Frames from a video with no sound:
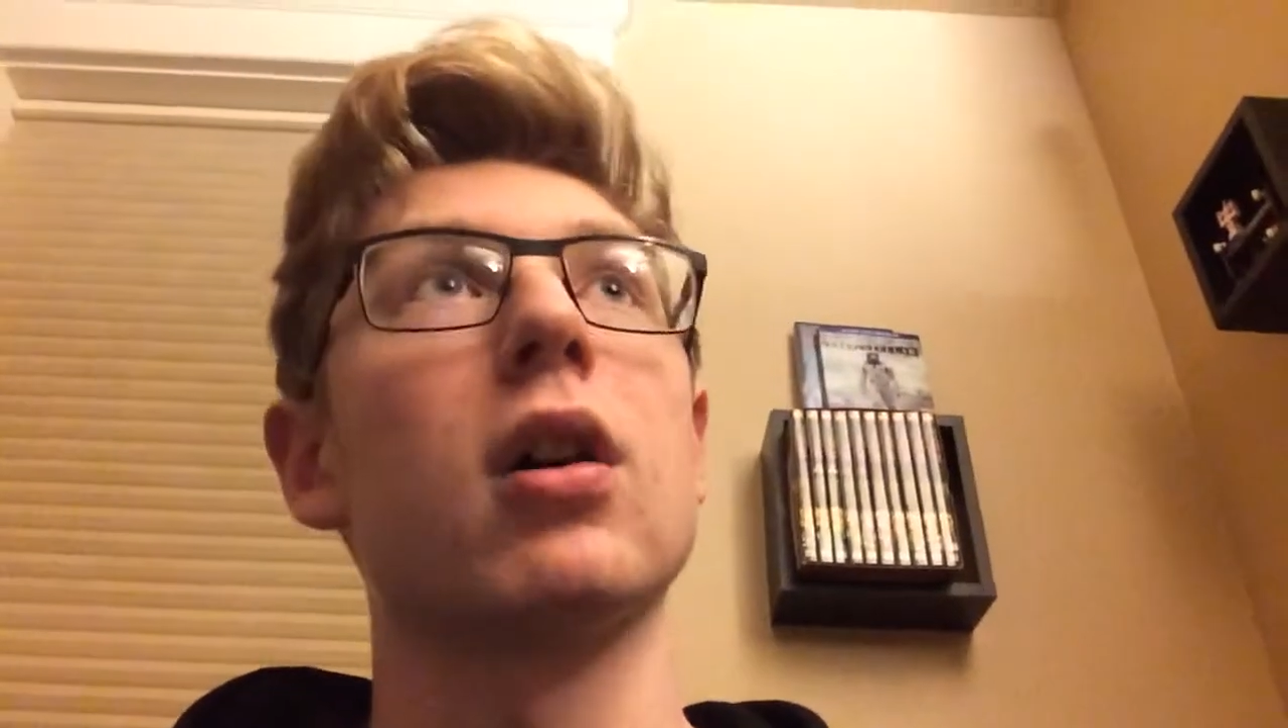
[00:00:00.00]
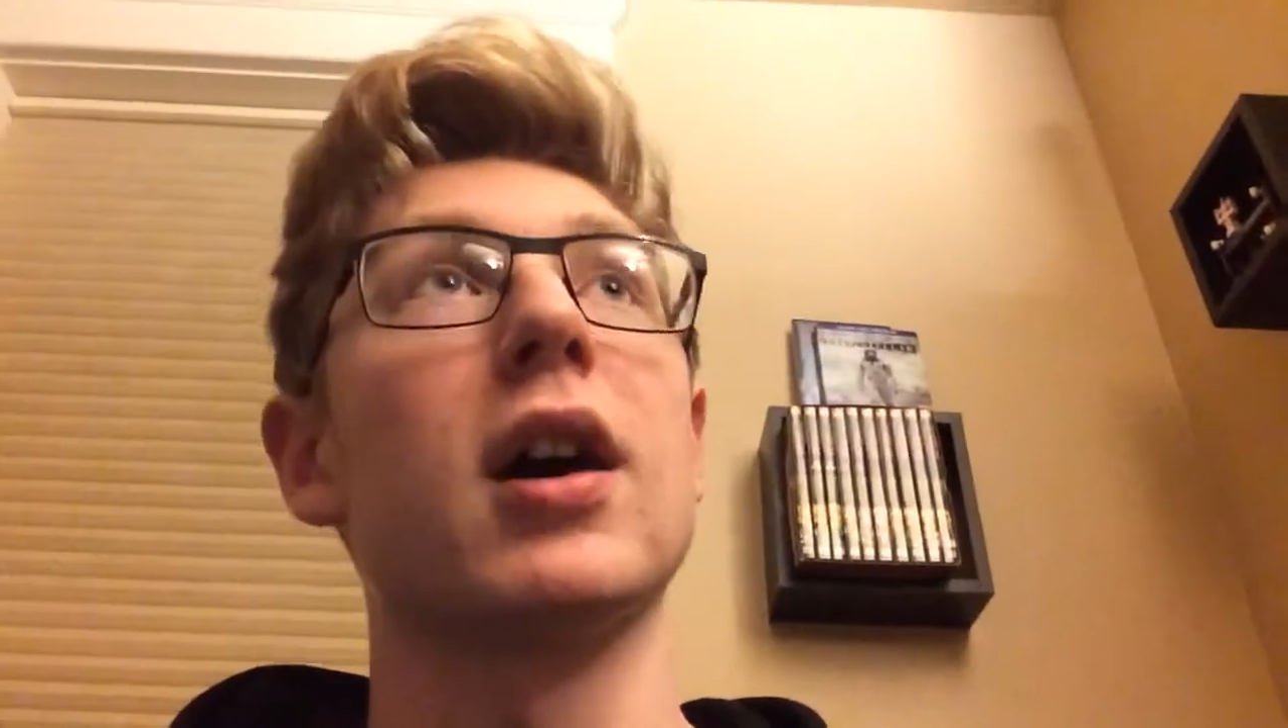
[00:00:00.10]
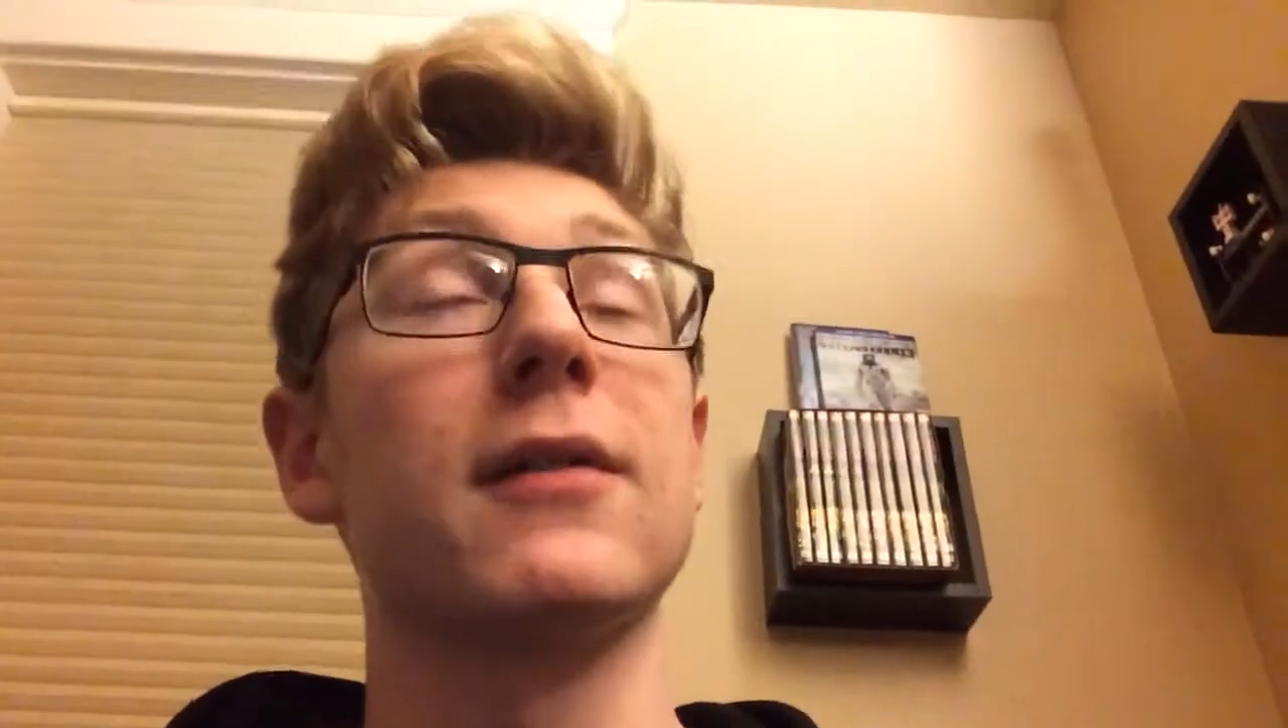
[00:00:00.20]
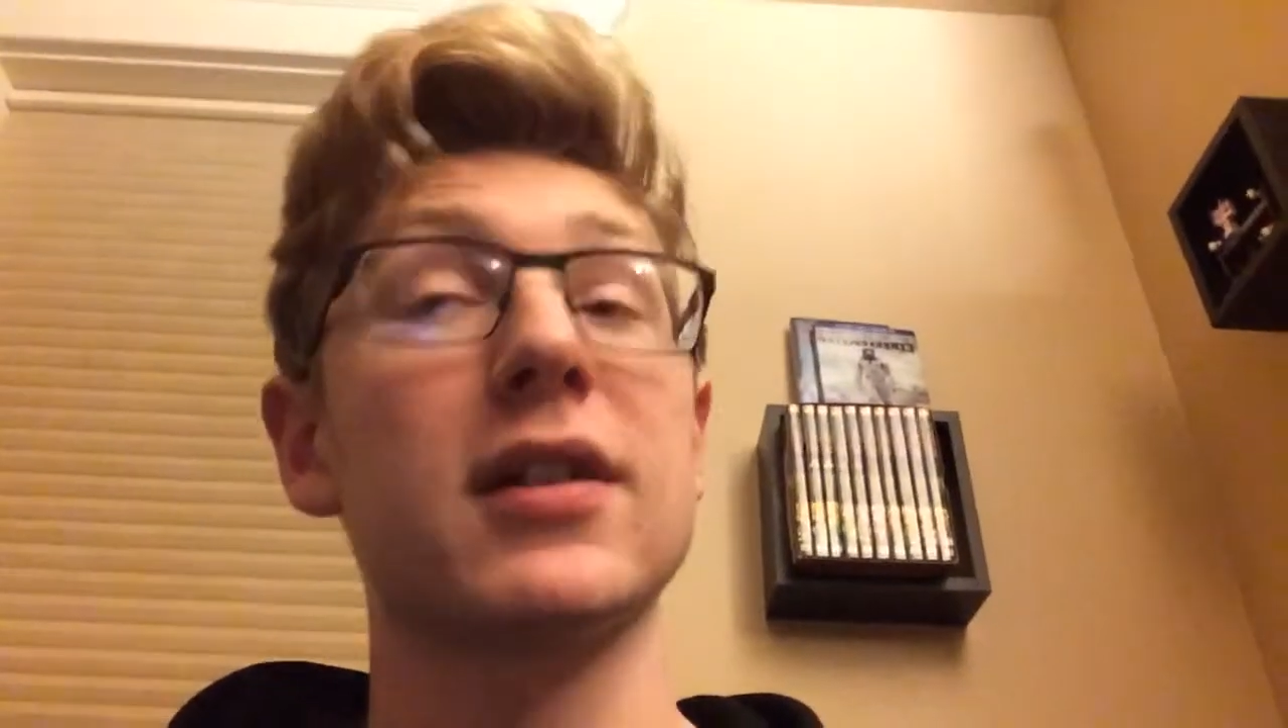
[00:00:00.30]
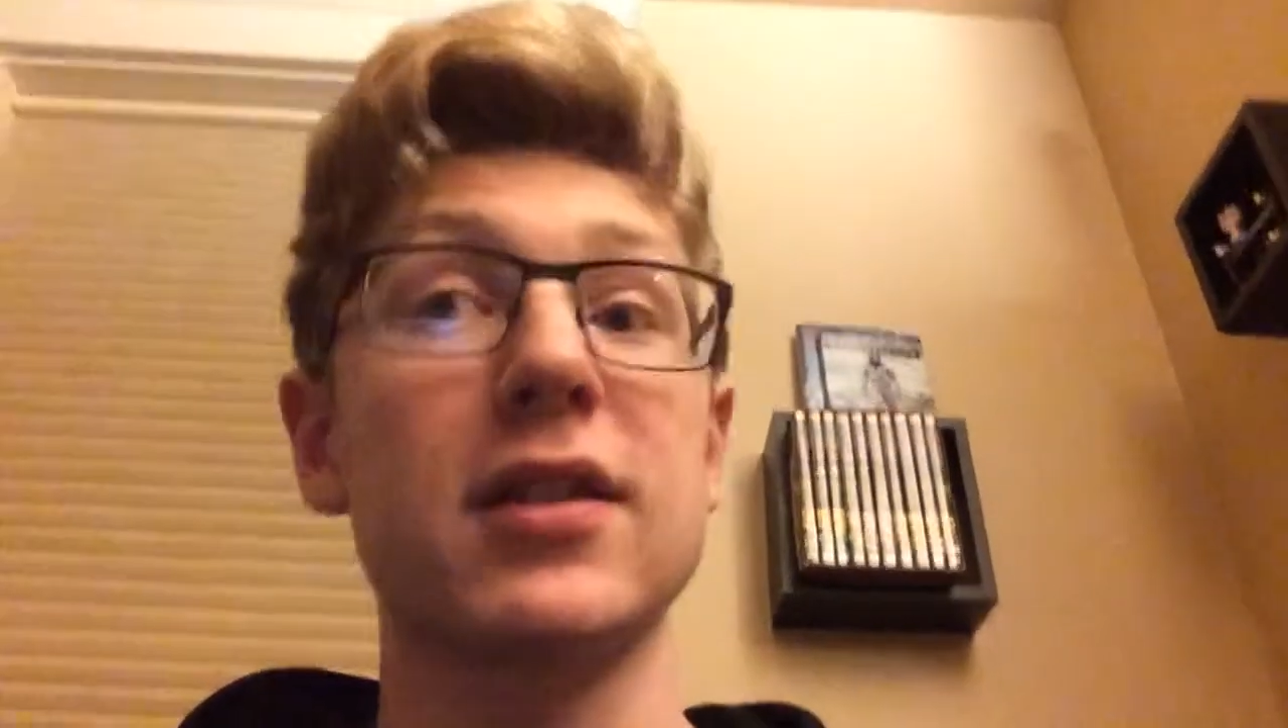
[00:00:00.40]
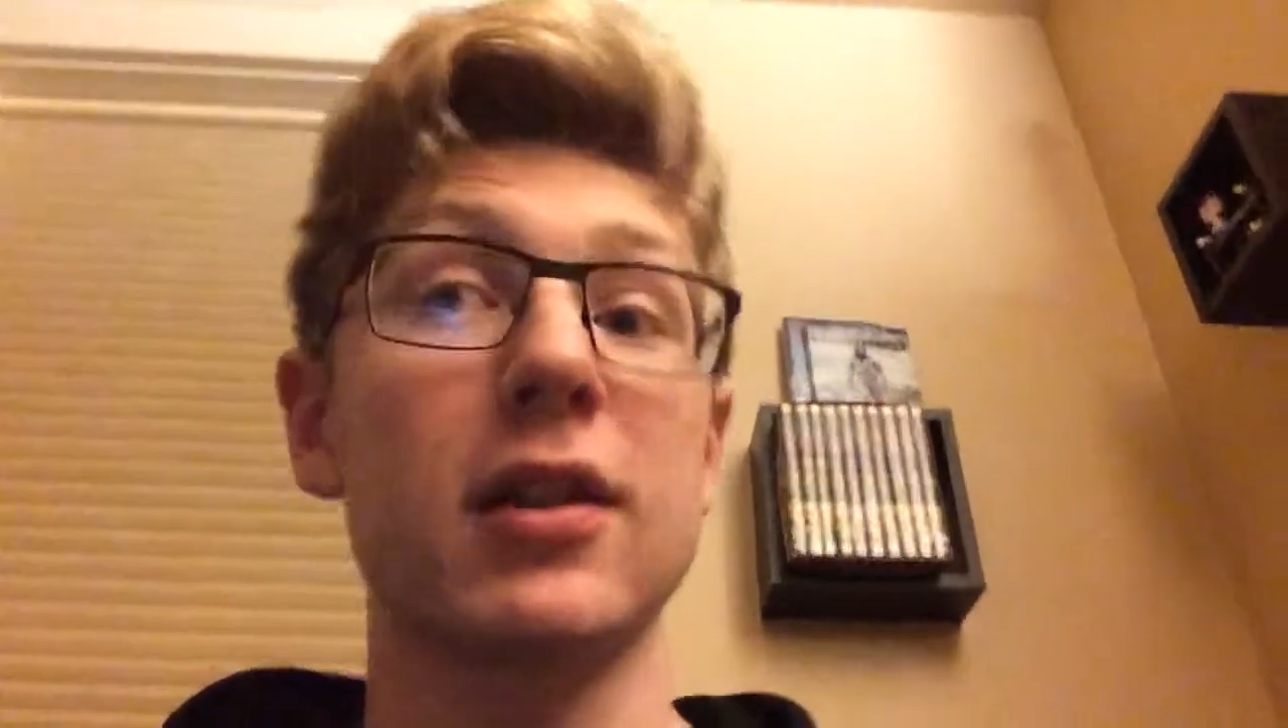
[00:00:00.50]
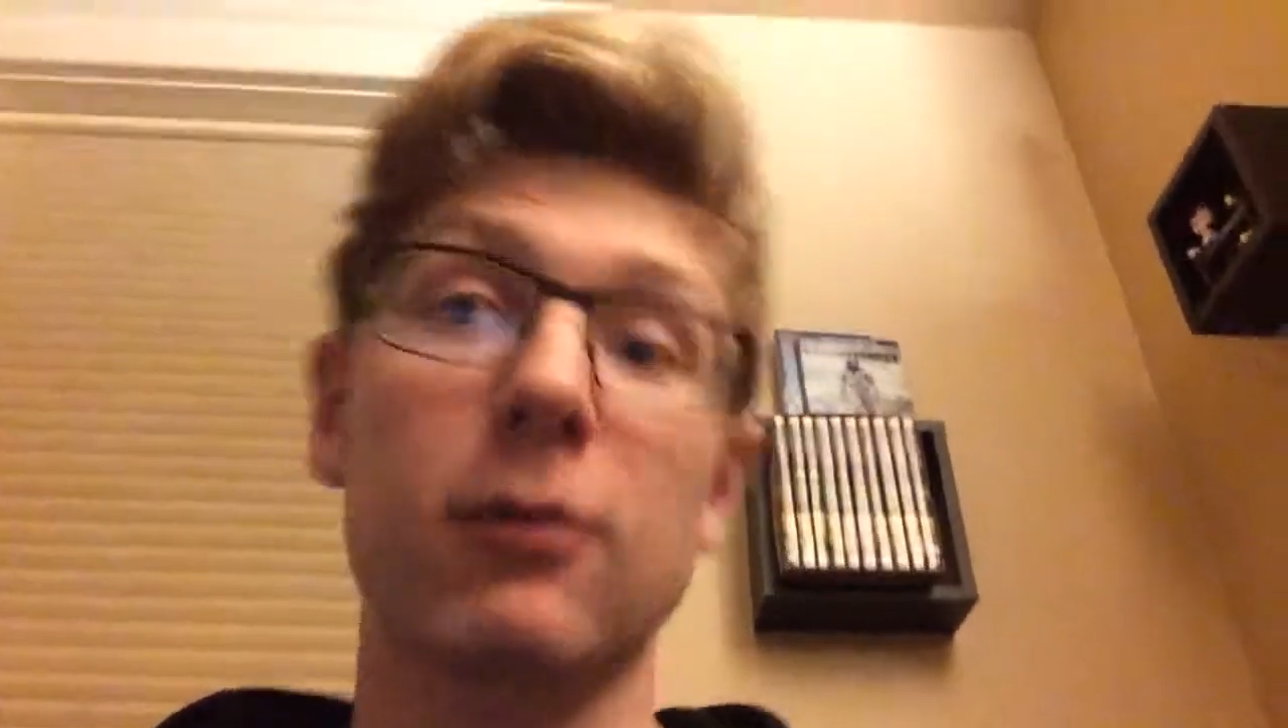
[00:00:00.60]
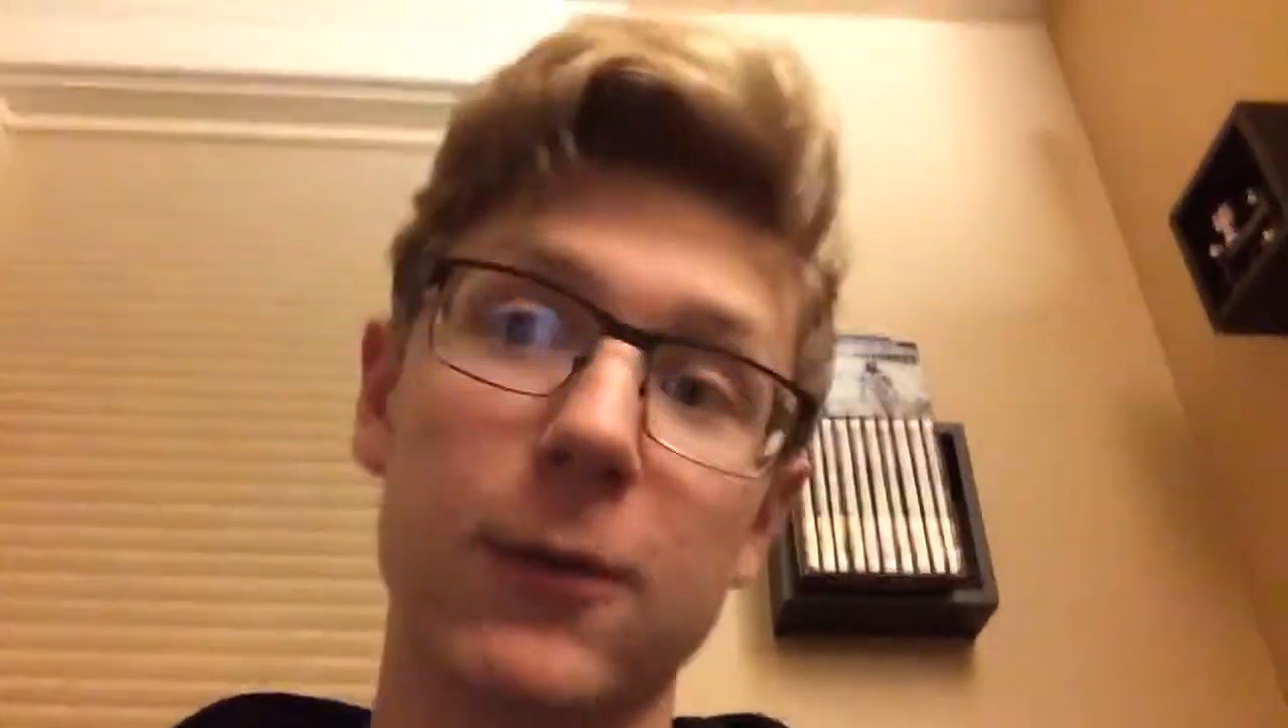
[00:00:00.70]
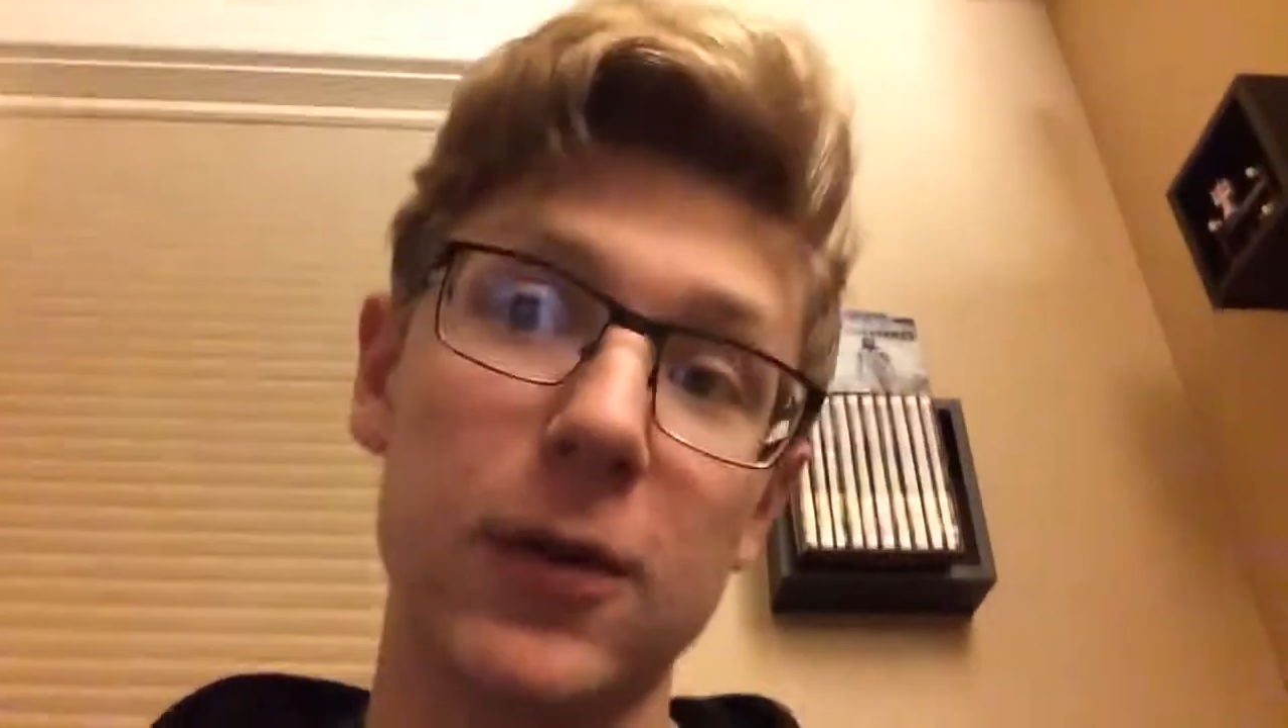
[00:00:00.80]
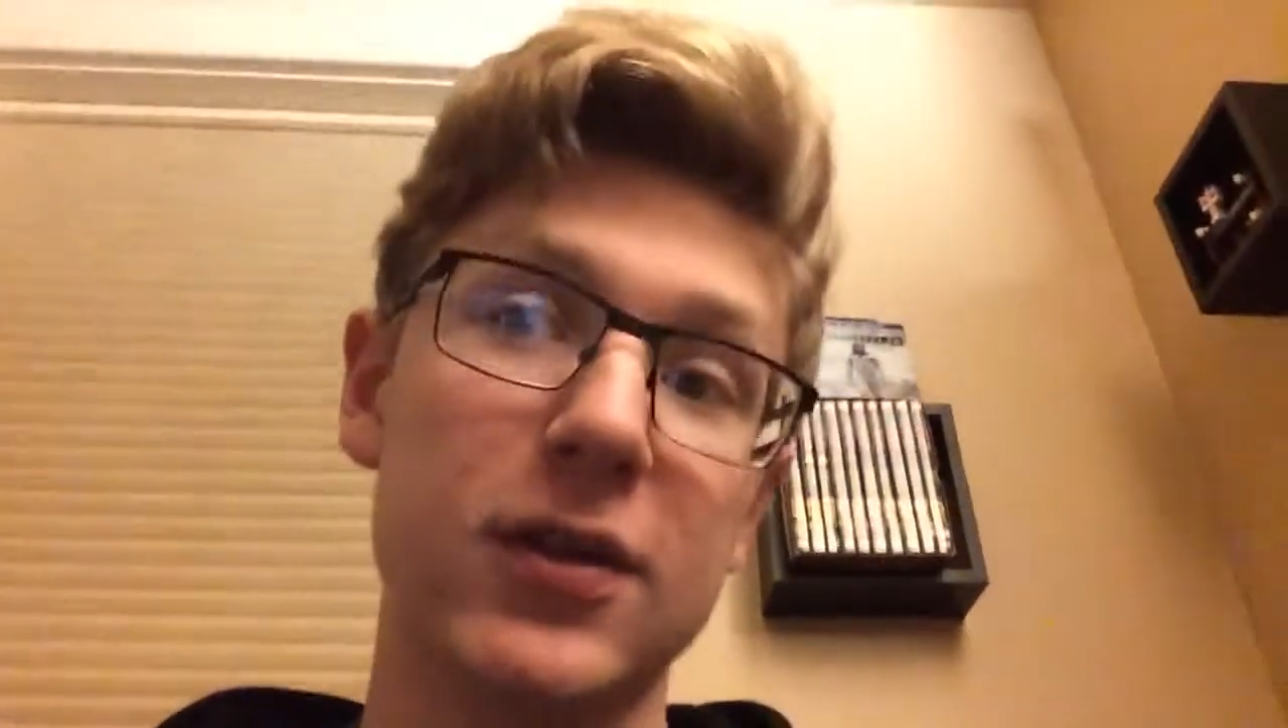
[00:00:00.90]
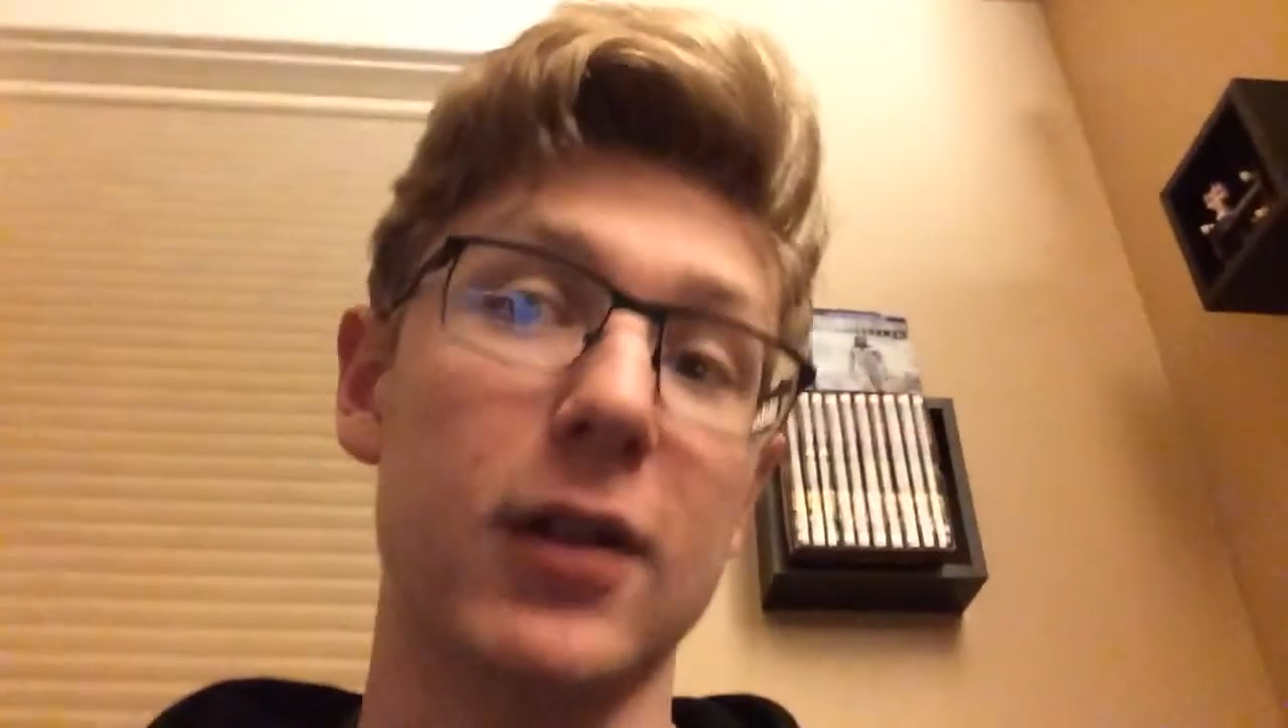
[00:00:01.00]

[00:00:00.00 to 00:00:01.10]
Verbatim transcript: I've not seen any reviews.